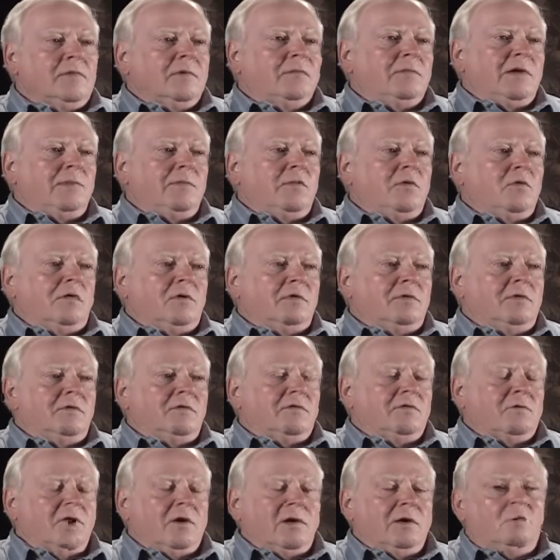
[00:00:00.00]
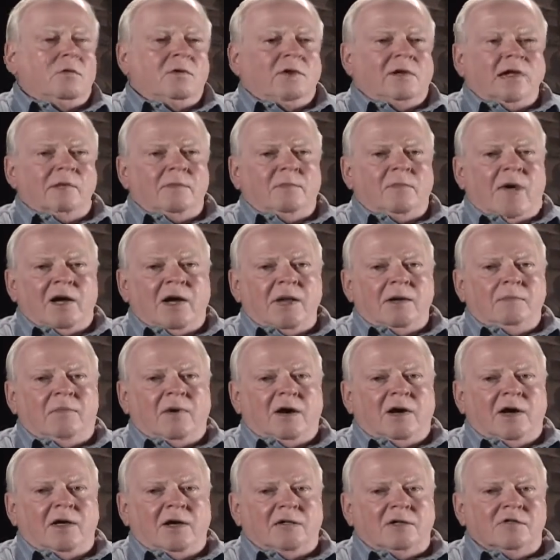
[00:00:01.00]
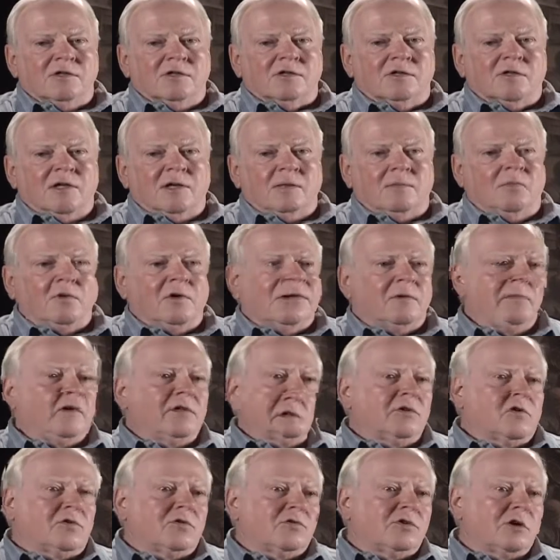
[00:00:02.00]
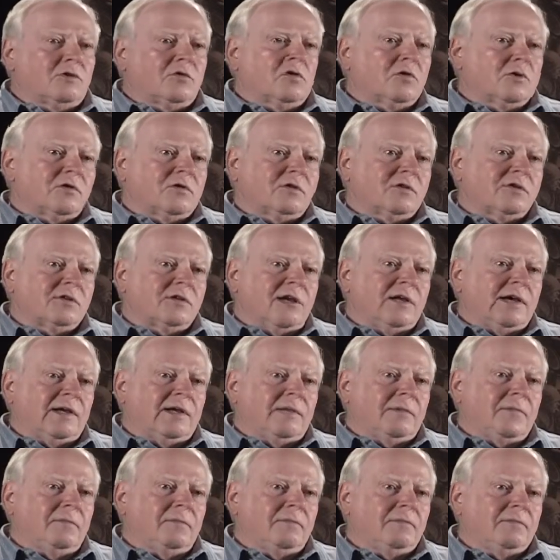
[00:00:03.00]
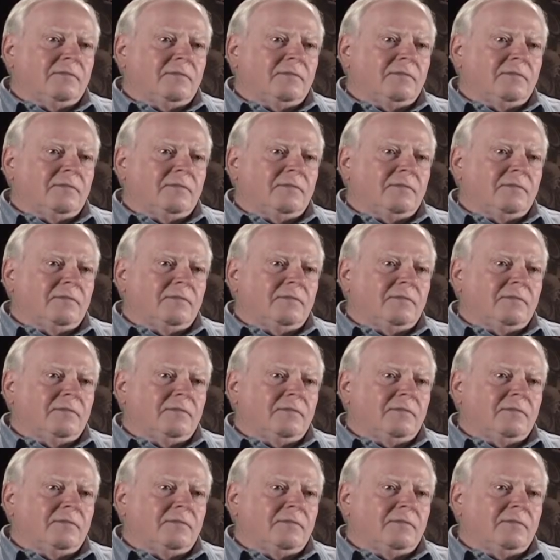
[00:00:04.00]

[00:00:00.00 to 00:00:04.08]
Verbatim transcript: People would frequently buy bonds and put them in their children's name.